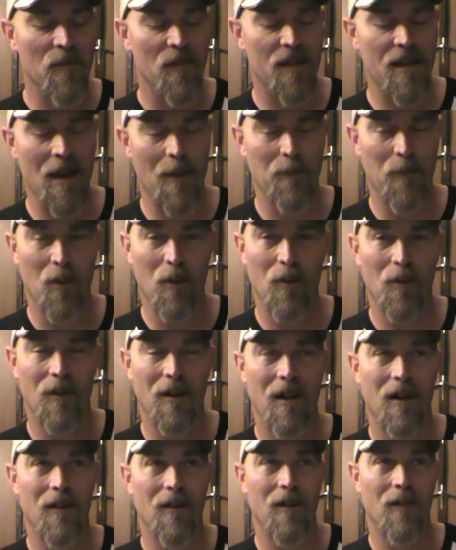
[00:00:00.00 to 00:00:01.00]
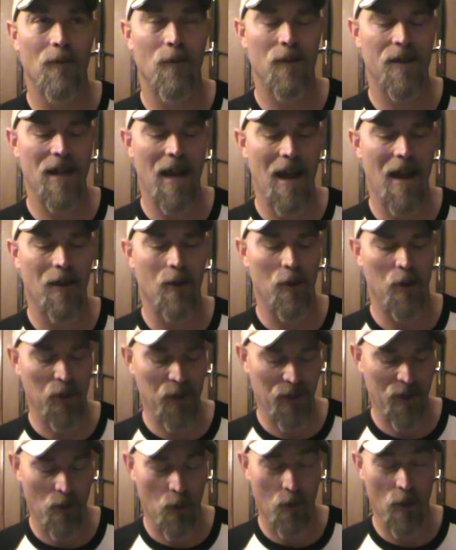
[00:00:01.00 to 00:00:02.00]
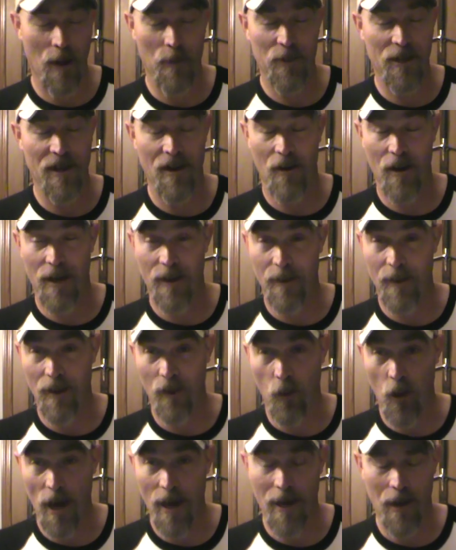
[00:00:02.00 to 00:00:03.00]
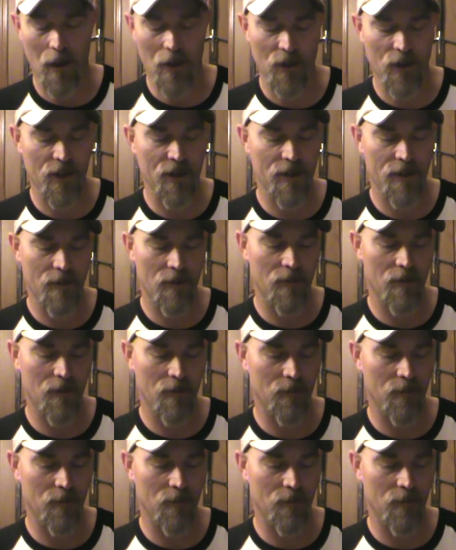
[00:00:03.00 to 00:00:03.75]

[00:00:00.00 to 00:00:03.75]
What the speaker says: Temple of Talos, or I'm sorry, the lighthouse